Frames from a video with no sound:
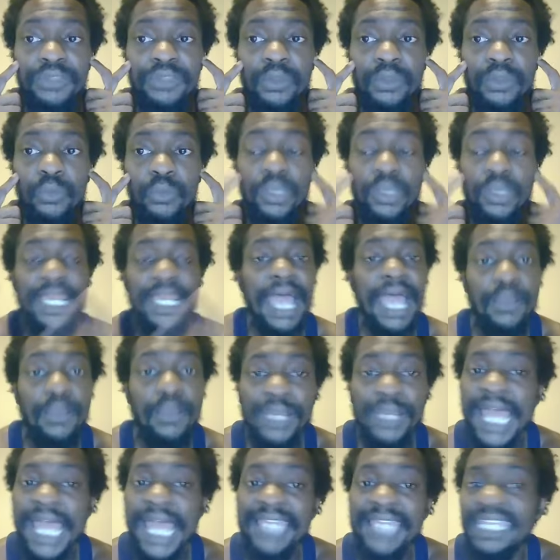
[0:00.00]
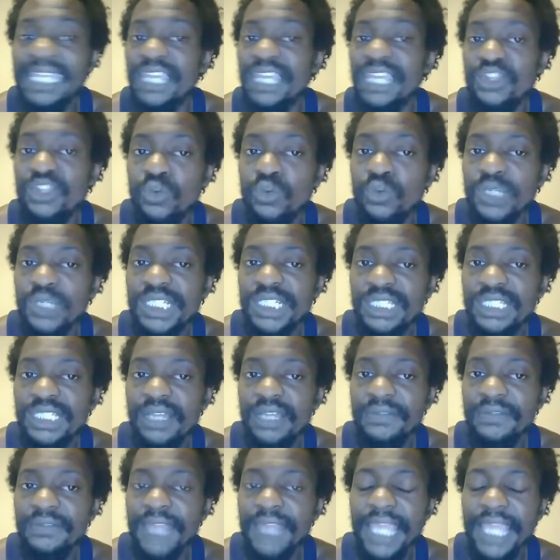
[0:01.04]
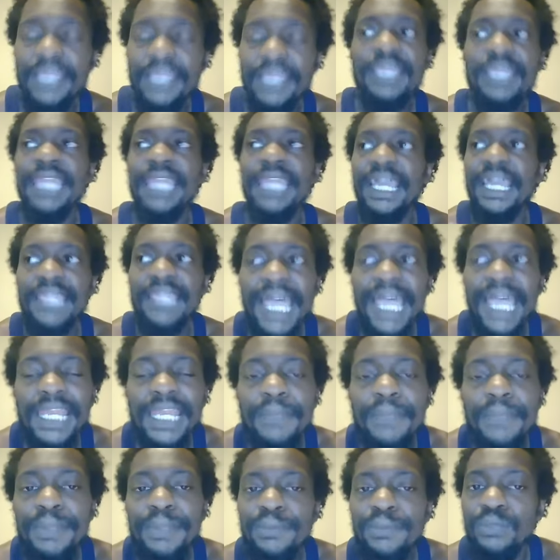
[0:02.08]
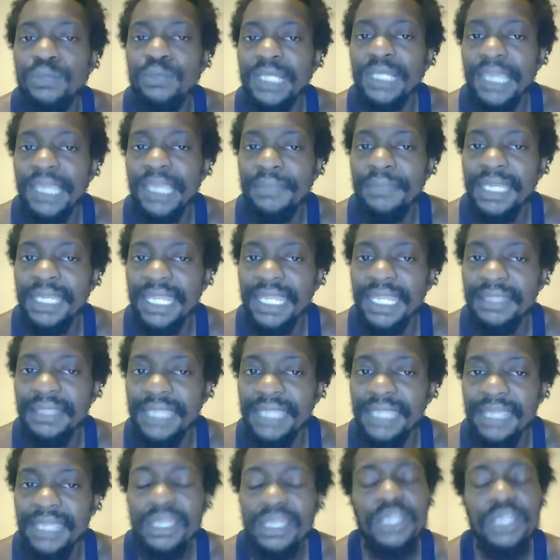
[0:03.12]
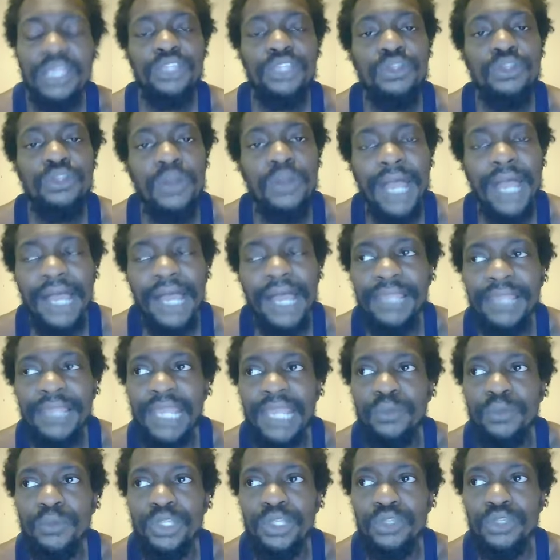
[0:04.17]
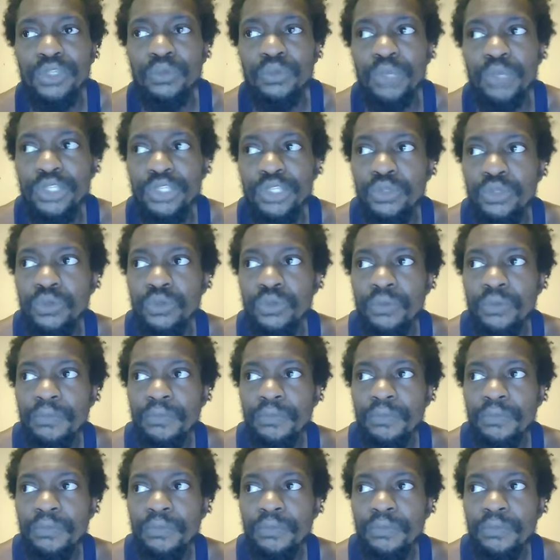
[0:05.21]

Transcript: when I didn't know this stuff. Like a lot of the people look at me and they you know how, like, when you